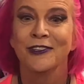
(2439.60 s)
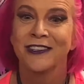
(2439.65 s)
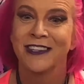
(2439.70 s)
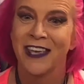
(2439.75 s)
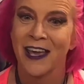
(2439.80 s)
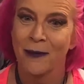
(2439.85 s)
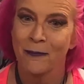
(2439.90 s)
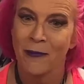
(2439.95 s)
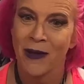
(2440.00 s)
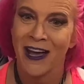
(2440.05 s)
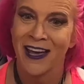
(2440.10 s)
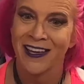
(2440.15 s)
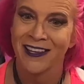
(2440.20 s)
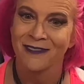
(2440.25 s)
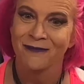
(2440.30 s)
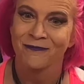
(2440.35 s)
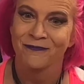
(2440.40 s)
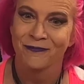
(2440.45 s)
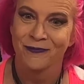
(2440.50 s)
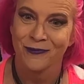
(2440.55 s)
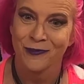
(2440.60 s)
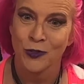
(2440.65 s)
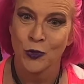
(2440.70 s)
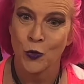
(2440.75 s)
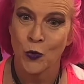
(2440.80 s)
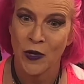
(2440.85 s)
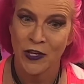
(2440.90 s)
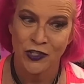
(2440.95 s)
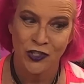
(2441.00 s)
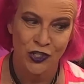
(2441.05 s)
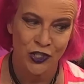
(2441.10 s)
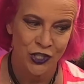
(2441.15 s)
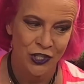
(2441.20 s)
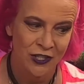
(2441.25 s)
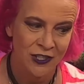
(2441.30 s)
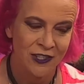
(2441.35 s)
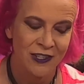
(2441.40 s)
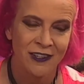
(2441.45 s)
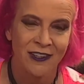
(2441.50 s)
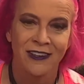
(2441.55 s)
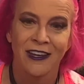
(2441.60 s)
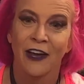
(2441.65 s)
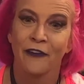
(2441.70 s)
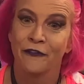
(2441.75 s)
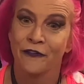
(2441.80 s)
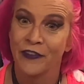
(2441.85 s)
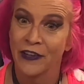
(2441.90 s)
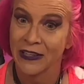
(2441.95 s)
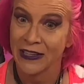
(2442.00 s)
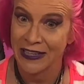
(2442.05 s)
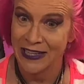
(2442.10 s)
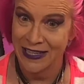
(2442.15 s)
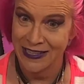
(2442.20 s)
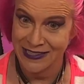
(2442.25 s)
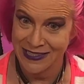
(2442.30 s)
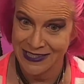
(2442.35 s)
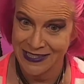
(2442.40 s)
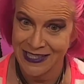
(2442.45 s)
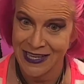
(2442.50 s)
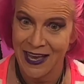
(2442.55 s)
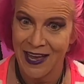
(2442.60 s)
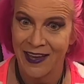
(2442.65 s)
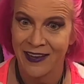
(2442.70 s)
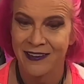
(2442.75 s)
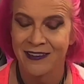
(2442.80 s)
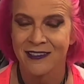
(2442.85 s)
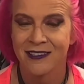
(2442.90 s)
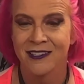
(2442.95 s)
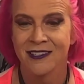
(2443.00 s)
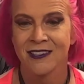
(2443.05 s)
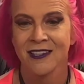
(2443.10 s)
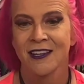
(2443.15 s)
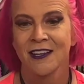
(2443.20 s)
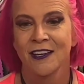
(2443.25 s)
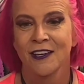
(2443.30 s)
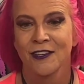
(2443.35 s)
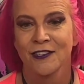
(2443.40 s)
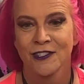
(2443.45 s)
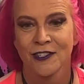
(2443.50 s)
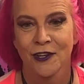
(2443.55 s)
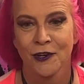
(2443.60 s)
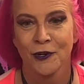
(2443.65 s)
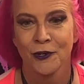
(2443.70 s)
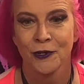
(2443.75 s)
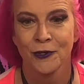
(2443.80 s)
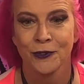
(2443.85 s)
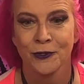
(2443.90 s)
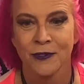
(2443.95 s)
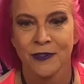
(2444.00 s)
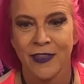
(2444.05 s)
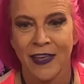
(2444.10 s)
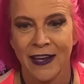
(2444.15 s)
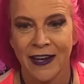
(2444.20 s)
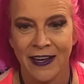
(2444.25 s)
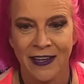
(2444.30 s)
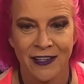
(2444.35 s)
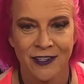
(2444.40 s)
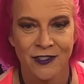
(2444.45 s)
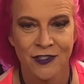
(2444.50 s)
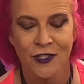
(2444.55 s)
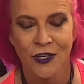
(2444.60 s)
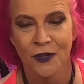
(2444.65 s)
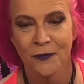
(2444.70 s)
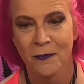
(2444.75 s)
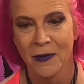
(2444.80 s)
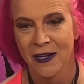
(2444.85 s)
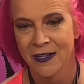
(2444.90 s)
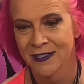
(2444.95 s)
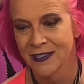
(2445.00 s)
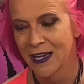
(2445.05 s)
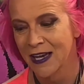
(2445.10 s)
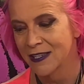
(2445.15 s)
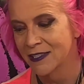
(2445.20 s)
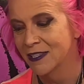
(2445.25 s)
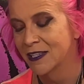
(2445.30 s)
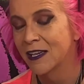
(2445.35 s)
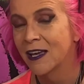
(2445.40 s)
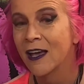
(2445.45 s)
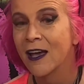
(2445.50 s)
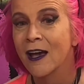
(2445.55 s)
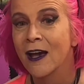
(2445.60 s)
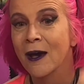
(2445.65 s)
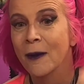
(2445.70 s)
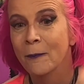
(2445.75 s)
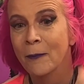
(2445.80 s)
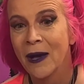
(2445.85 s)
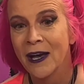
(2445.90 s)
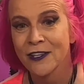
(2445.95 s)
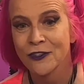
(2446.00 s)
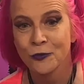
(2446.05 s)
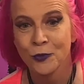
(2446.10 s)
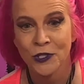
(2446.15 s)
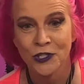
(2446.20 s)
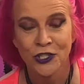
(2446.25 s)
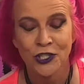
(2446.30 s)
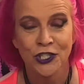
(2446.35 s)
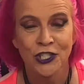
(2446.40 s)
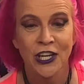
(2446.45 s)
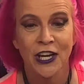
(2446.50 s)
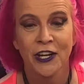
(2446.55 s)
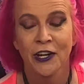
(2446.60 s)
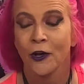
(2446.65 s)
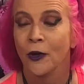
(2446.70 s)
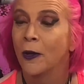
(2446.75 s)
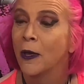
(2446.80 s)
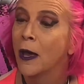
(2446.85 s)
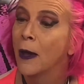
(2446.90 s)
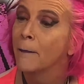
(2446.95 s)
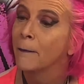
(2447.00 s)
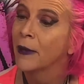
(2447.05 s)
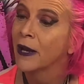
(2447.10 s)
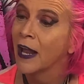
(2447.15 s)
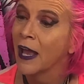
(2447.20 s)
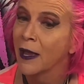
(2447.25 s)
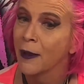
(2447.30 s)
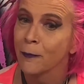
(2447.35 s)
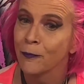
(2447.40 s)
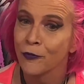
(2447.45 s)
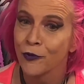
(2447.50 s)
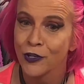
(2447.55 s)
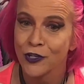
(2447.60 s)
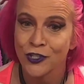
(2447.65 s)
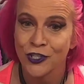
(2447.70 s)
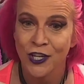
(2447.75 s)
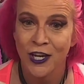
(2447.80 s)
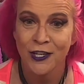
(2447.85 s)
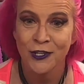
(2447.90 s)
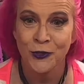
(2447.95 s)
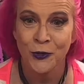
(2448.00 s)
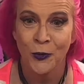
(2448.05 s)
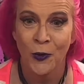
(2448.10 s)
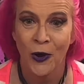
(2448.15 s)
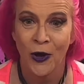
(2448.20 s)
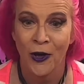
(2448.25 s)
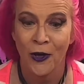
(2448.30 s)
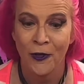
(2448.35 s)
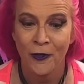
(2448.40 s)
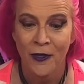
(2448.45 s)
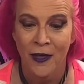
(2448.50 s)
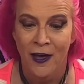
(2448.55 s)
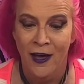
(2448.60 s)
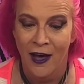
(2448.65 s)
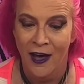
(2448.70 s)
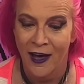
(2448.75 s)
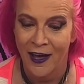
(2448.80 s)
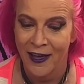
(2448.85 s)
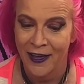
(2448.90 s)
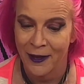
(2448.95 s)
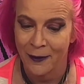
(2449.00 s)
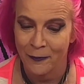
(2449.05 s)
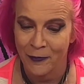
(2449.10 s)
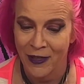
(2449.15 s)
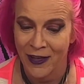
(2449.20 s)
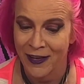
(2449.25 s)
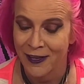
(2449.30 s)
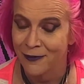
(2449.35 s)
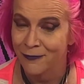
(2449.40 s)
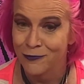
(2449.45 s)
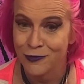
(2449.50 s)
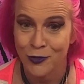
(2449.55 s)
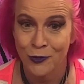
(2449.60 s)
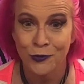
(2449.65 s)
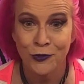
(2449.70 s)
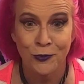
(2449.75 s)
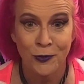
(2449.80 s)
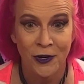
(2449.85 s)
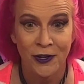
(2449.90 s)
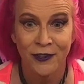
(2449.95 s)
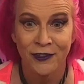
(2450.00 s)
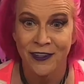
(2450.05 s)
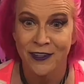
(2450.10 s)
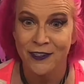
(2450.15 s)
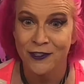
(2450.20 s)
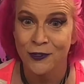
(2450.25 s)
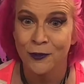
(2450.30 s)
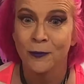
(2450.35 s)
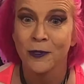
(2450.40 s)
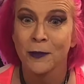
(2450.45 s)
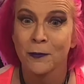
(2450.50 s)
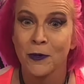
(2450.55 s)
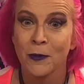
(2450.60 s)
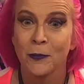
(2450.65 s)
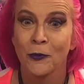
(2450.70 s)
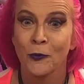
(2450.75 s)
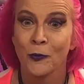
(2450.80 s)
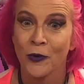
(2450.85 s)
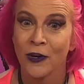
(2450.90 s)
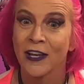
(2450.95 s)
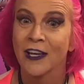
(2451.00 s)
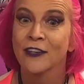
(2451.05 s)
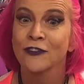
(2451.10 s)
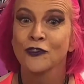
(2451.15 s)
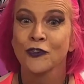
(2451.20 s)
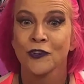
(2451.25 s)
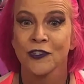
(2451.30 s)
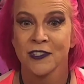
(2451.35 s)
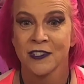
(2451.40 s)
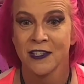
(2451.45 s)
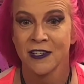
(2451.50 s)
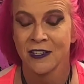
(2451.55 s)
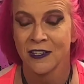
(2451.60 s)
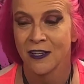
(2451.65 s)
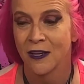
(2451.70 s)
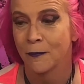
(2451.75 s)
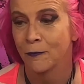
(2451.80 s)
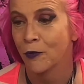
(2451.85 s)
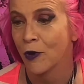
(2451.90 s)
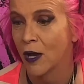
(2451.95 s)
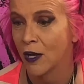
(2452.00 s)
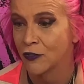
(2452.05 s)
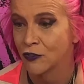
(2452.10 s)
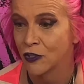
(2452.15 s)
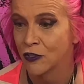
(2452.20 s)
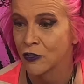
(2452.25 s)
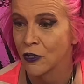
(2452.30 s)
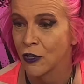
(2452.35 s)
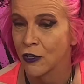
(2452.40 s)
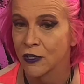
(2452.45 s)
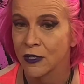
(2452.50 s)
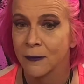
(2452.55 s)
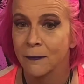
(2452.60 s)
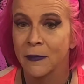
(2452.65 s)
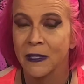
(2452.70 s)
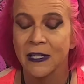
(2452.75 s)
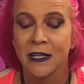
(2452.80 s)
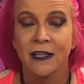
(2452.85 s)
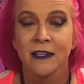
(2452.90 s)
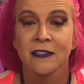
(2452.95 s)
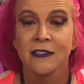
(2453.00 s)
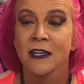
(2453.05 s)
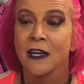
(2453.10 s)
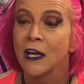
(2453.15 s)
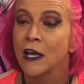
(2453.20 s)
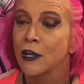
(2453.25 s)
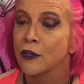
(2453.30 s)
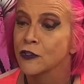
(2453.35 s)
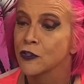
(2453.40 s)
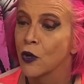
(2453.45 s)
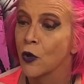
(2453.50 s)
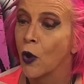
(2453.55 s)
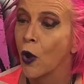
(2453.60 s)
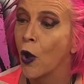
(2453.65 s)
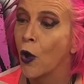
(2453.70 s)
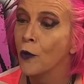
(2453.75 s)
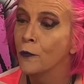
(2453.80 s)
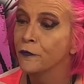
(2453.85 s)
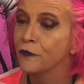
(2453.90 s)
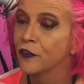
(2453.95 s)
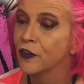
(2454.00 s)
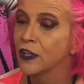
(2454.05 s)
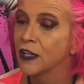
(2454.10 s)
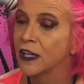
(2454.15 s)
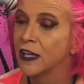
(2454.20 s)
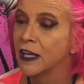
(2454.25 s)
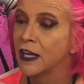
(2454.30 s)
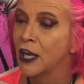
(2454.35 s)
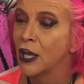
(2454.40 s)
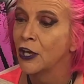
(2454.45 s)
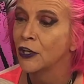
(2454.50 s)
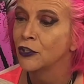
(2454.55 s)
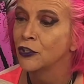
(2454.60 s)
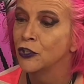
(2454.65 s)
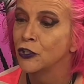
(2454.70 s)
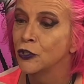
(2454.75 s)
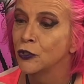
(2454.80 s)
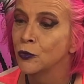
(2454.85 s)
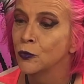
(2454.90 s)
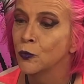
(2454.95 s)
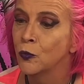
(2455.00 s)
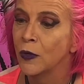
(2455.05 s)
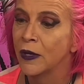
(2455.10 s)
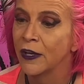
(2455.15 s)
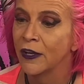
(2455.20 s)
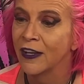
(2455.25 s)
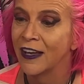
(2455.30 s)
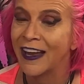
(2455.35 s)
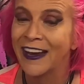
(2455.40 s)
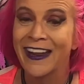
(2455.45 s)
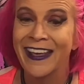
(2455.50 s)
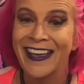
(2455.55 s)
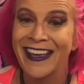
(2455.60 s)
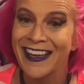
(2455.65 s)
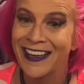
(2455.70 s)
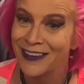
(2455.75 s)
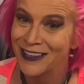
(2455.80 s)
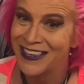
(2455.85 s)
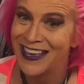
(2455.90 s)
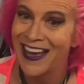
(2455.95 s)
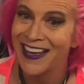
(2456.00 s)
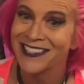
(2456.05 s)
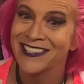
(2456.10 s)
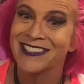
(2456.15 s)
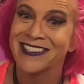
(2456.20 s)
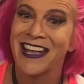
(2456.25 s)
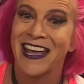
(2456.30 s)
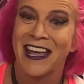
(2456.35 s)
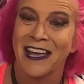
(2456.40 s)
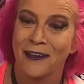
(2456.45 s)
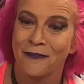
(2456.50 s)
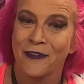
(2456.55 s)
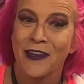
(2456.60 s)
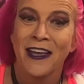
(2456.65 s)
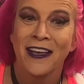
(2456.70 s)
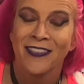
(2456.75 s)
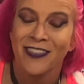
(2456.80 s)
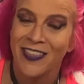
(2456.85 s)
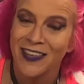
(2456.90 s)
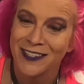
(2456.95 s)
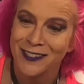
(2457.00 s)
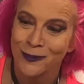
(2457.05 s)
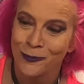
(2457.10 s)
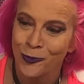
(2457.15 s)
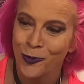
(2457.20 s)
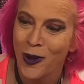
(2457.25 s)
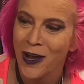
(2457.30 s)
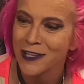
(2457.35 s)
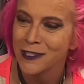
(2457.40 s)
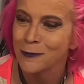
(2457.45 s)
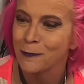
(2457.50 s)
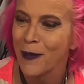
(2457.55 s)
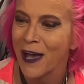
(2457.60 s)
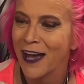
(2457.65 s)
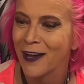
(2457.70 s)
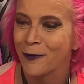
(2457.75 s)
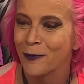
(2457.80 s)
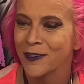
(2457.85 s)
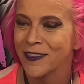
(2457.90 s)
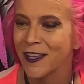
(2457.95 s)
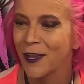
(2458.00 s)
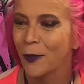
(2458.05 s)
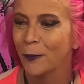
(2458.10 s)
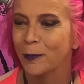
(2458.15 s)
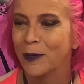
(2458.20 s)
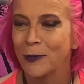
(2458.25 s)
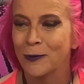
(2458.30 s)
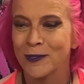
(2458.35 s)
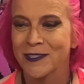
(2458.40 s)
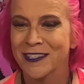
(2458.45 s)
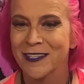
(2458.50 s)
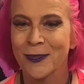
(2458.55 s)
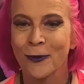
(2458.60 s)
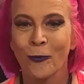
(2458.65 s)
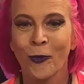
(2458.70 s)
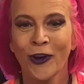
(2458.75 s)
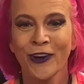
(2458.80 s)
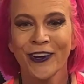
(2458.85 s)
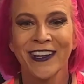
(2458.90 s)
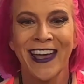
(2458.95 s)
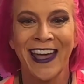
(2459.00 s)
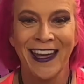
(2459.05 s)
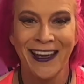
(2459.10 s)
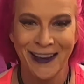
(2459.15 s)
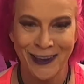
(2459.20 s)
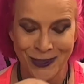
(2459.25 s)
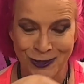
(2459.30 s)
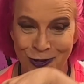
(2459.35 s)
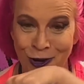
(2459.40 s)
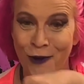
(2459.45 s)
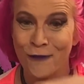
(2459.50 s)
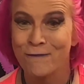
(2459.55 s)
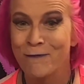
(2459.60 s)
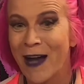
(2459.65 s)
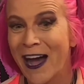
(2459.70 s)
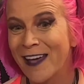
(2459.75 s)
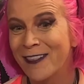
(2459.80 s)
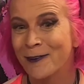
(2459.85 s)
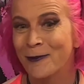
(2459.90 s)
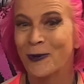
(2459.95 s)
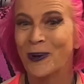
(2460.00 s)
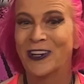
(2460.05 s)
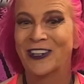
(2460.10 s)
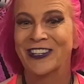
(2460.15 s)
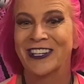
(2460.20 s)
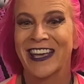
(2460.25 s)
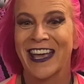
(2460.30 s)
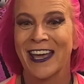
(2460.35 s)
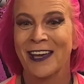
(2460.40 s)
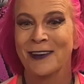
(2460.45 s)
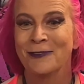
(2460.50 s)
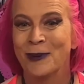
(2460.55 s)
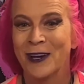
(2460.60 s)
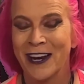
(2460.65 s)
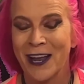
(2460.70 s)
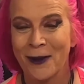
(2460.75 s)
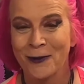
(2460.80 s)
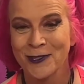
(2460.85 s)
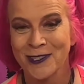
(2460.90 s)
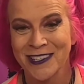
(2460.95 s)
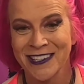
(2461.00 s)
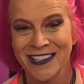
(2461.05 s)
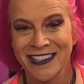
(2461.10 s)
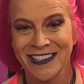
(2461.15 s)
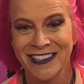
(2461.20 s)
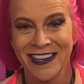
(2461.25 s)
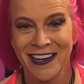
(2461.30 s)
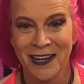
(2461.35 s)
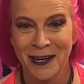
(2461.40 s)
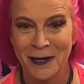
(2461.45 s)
get my Twitch affiliate status so that I can start monetizing my Twitch channel. But I appreciate you all. I am like so thrilled that so many people were interested in Project Archimedes. So hopefully you will, and yes, Dave, this was back when the LP was in the Watergate. I drove by the Watergate when I was in